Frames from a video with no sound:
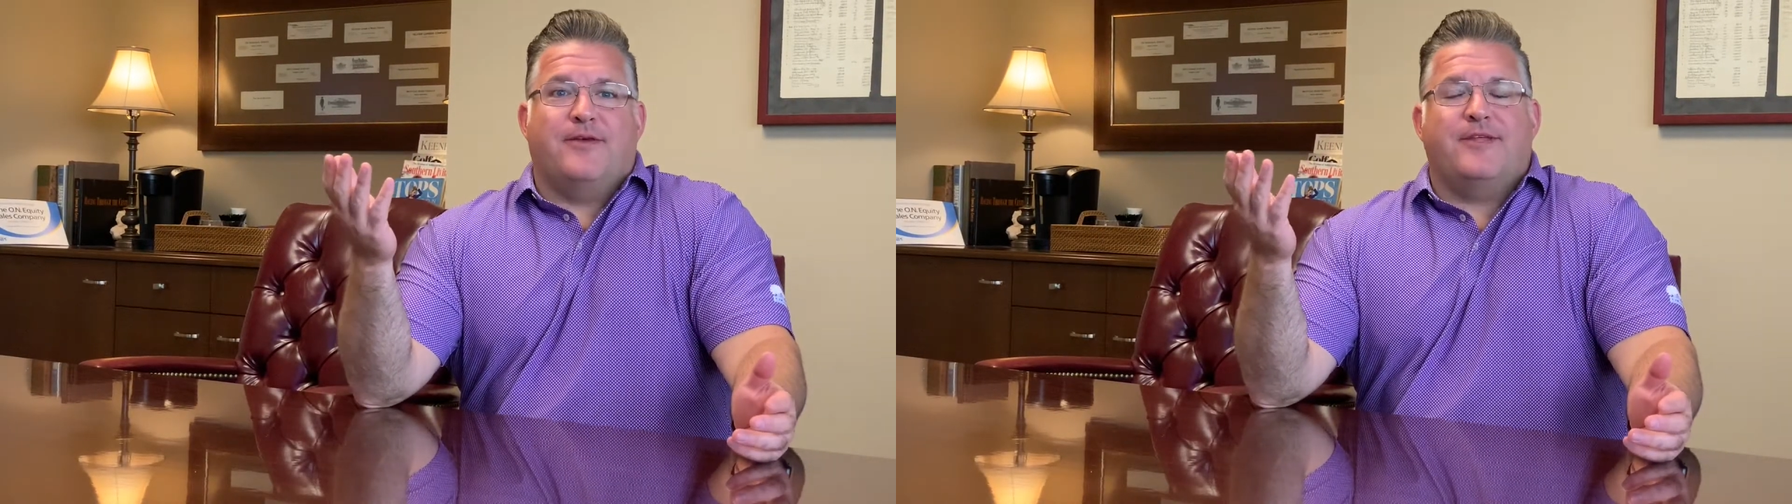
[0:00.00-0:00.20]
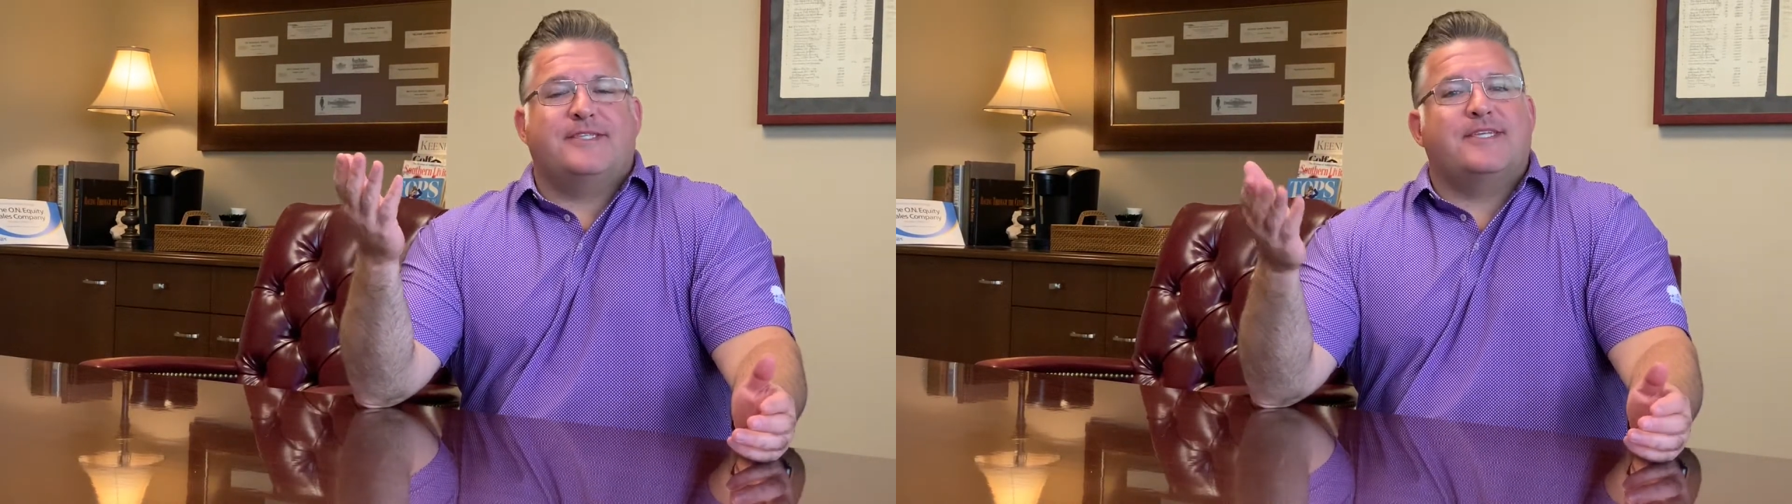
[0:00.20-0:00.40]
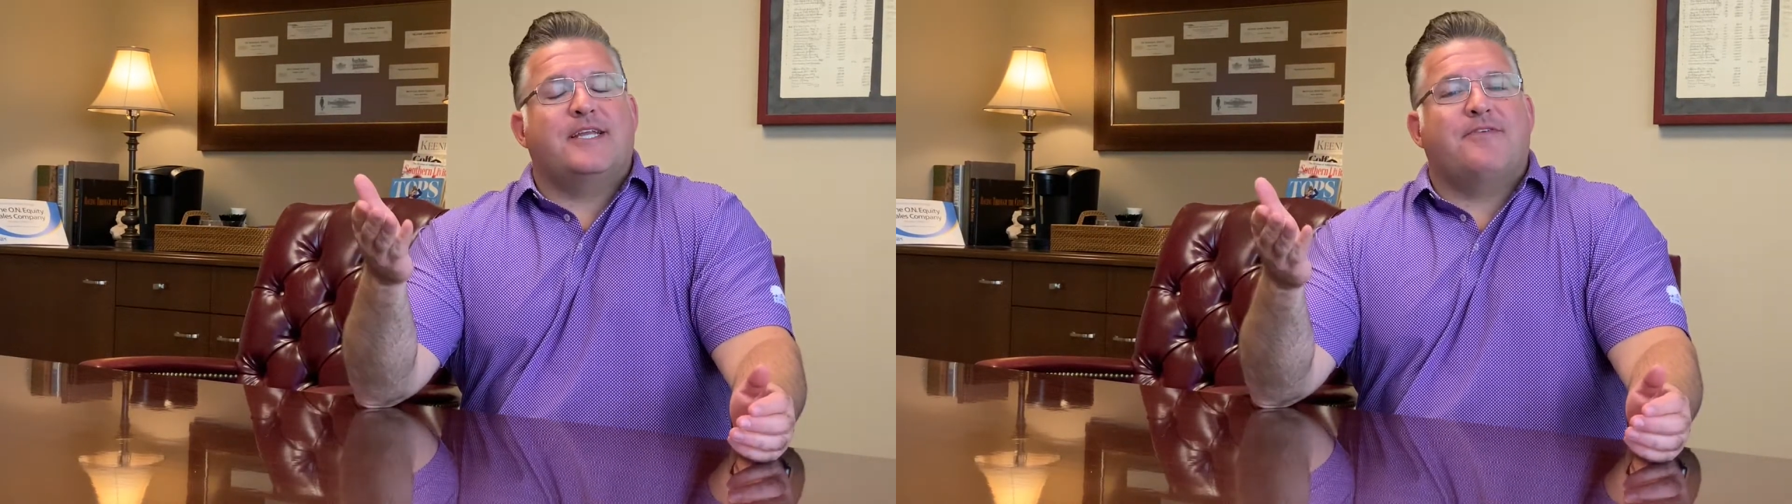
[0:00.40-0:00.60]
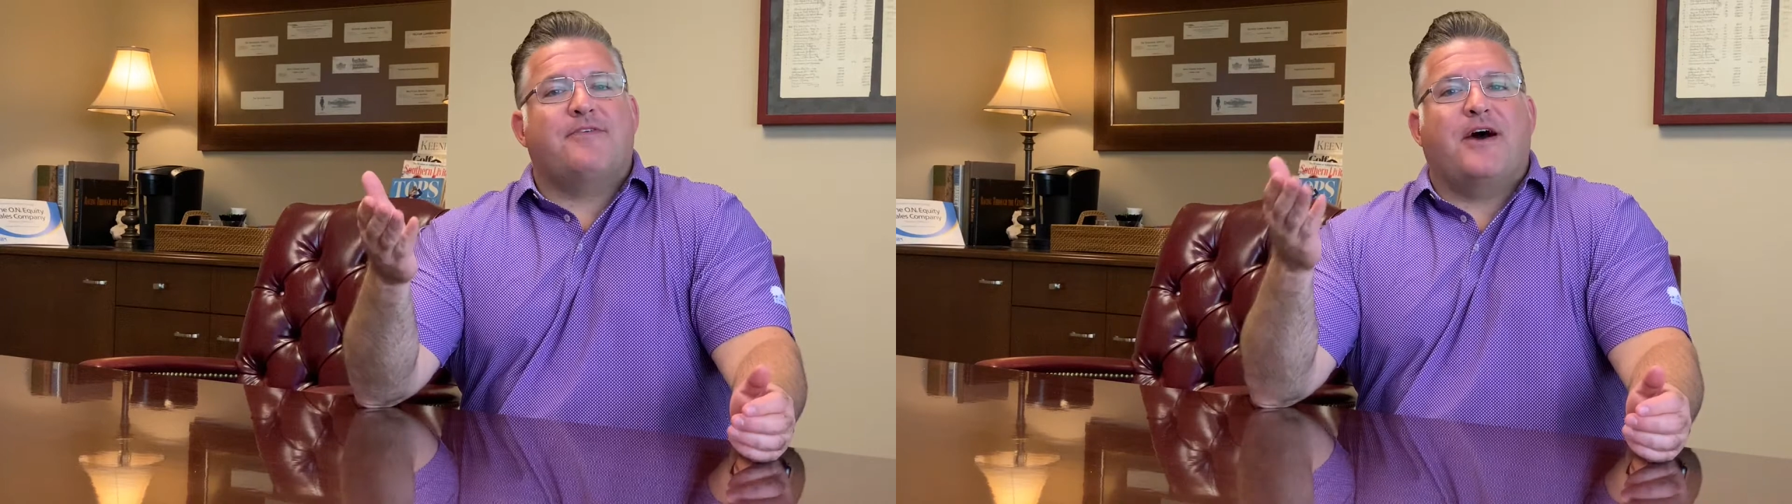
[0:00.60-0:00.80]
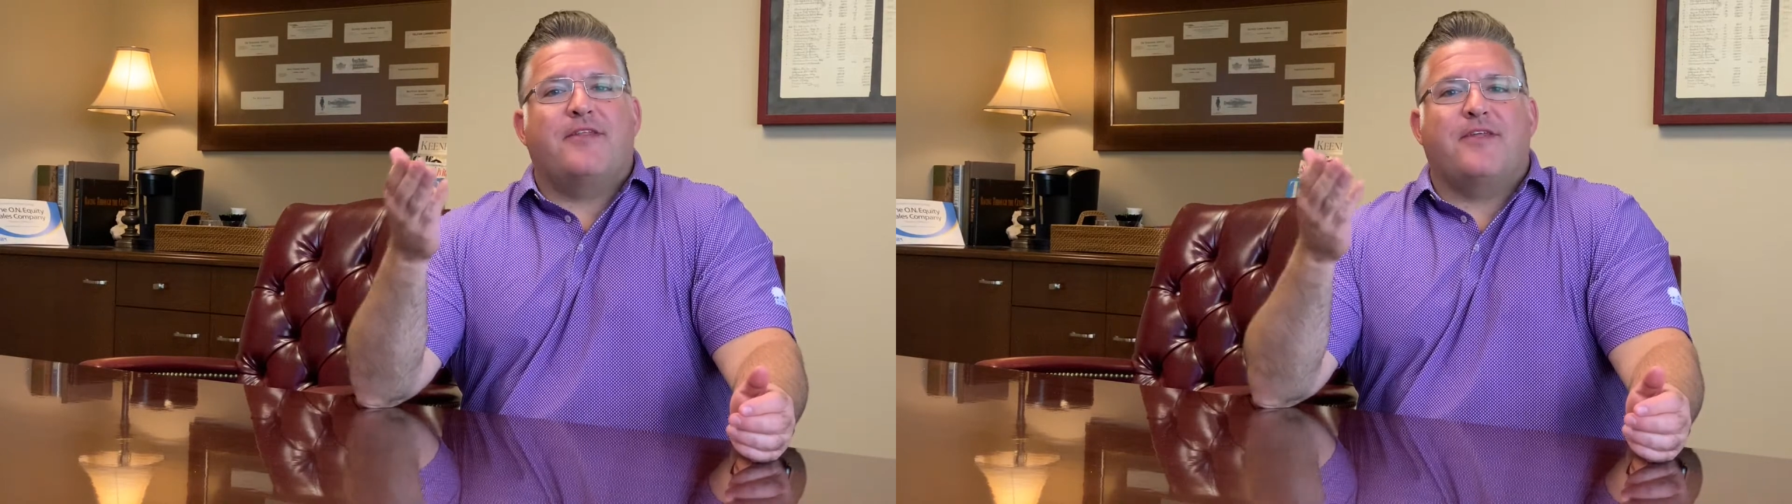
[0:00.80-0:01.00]
that
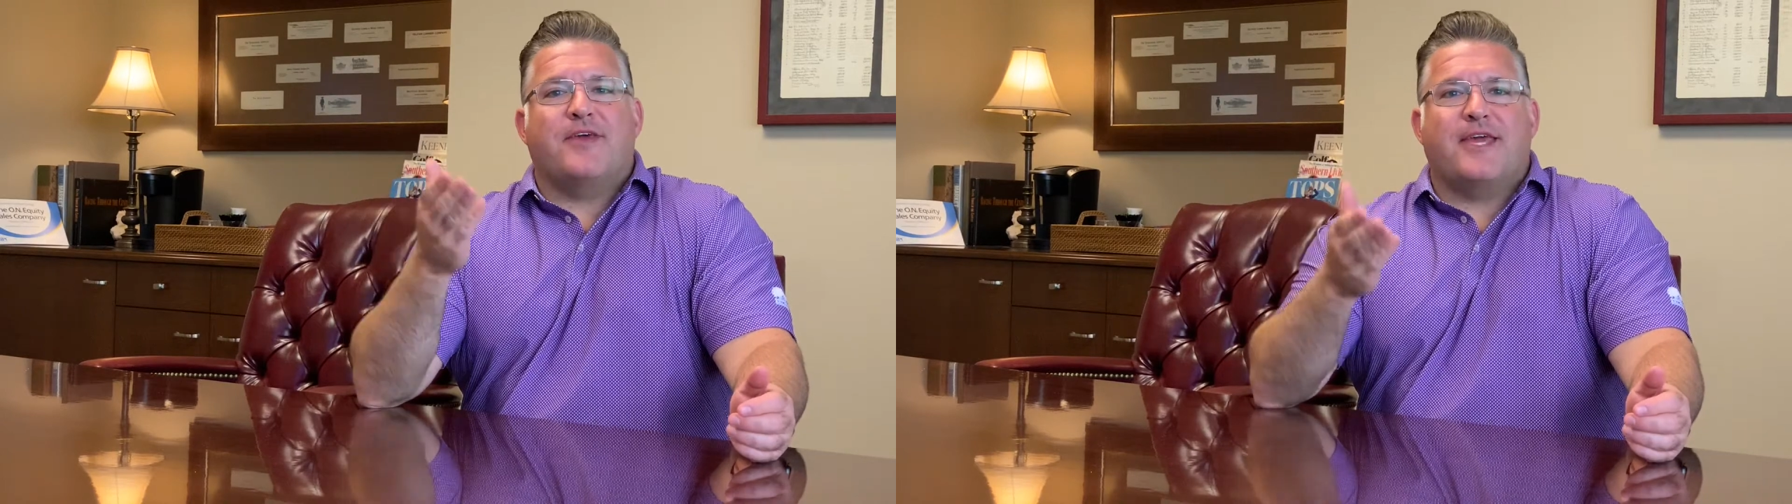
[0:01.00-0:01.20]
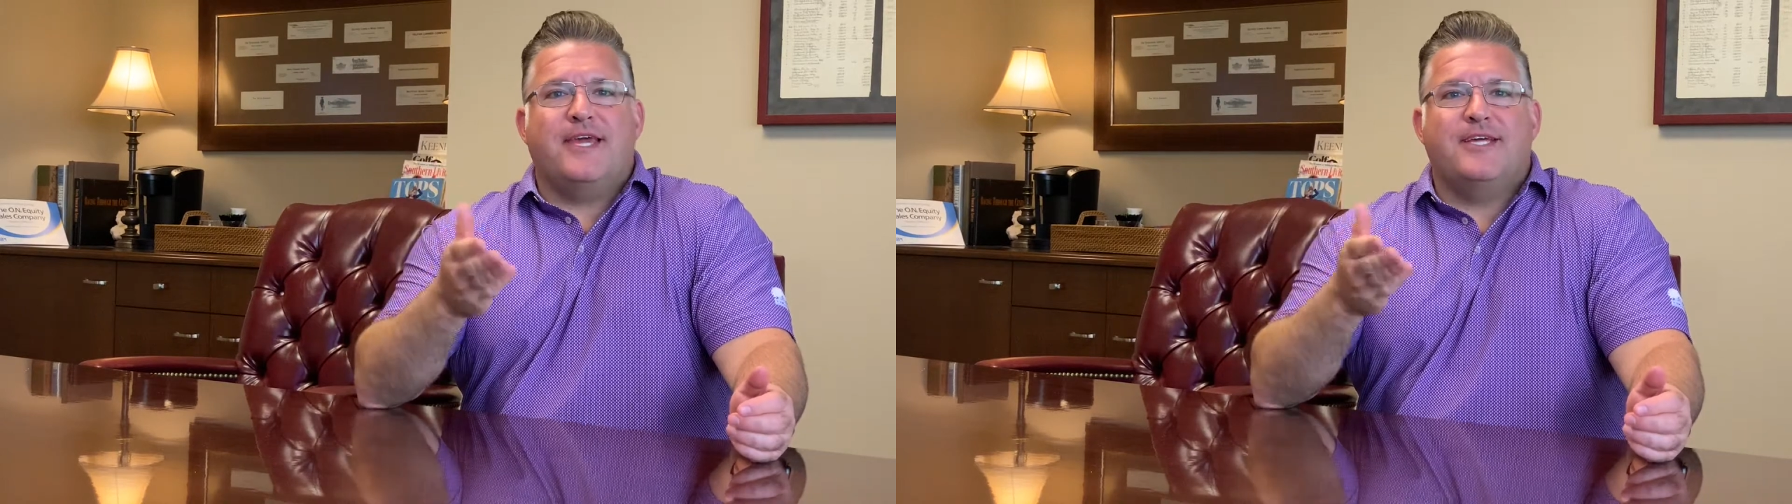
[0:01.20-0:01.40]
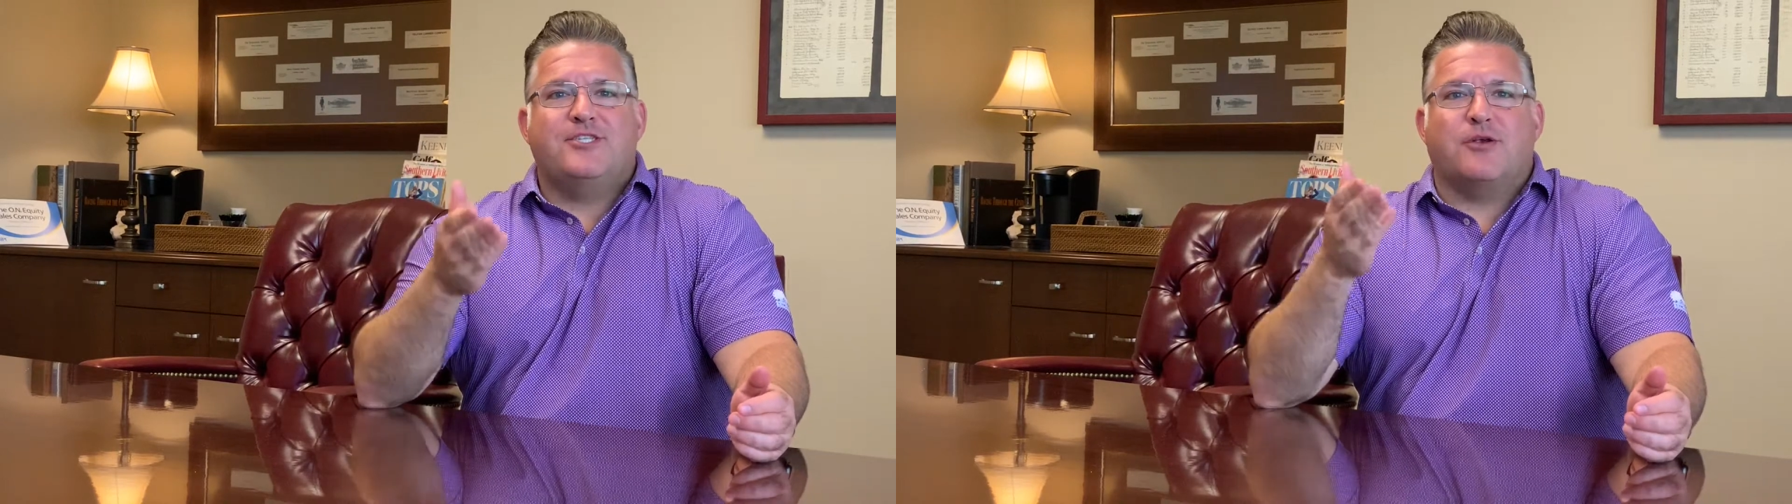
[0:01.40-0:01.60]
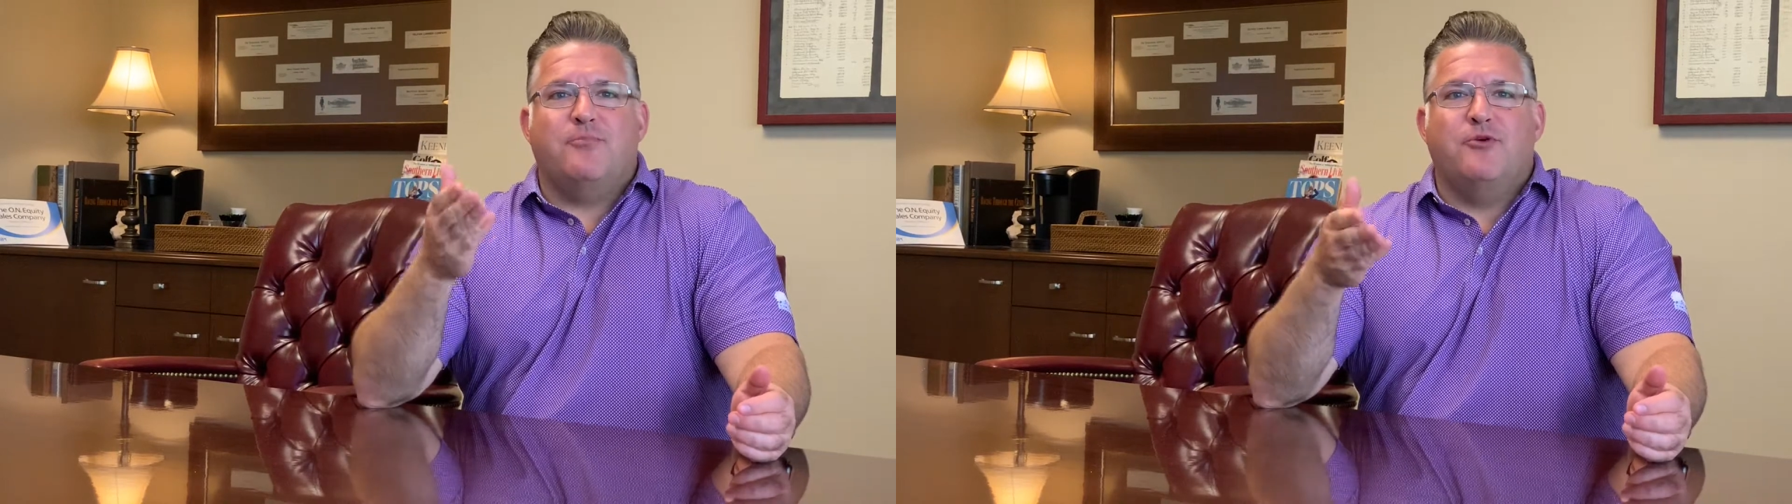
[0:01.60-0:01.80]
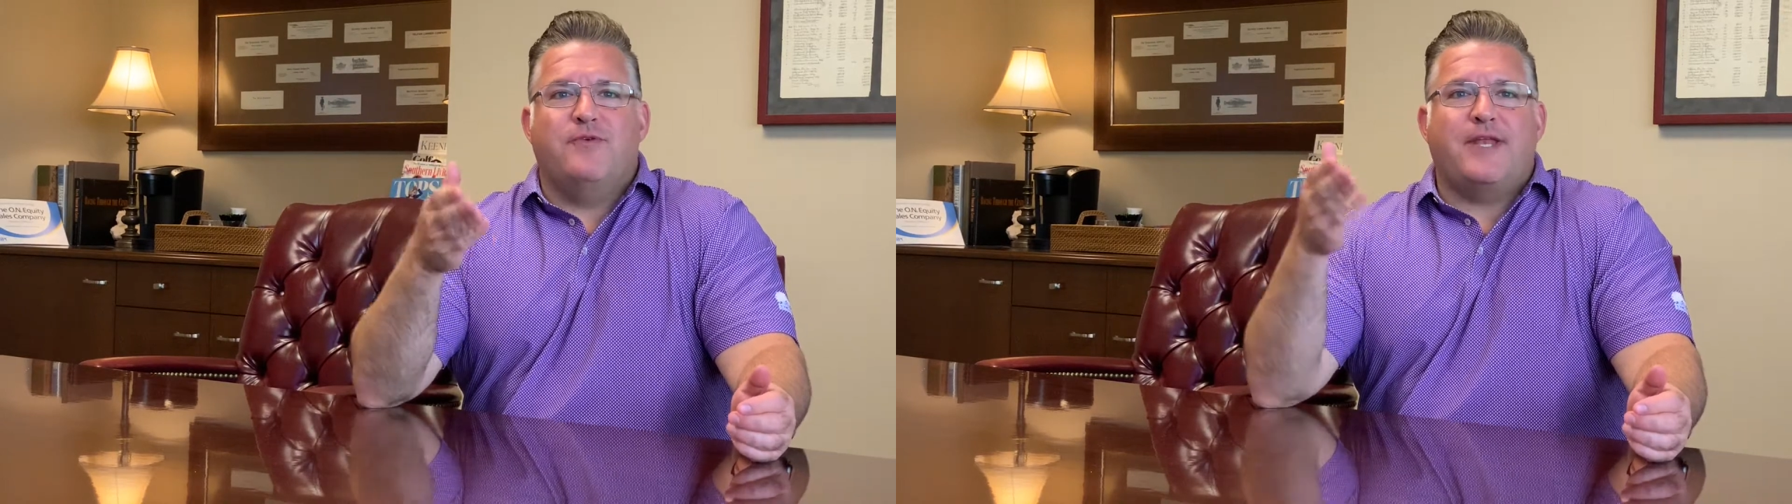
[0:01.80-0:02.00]
signify that the kids are
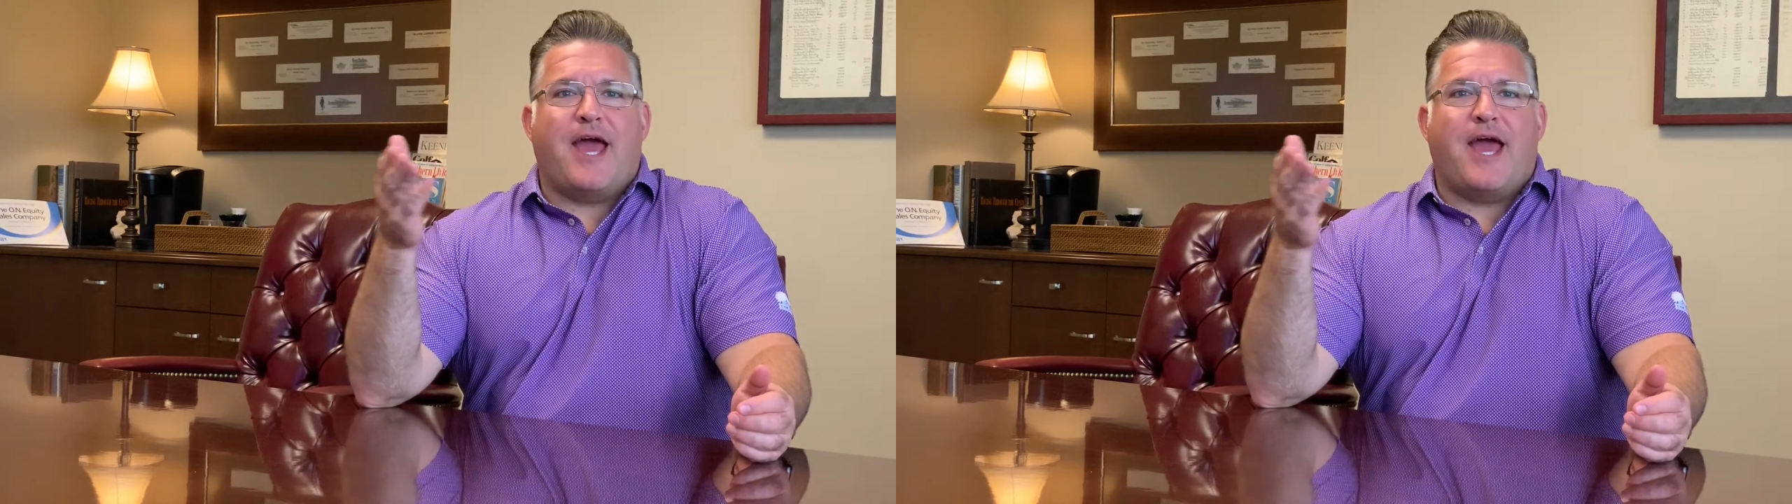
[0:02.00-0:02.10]
moving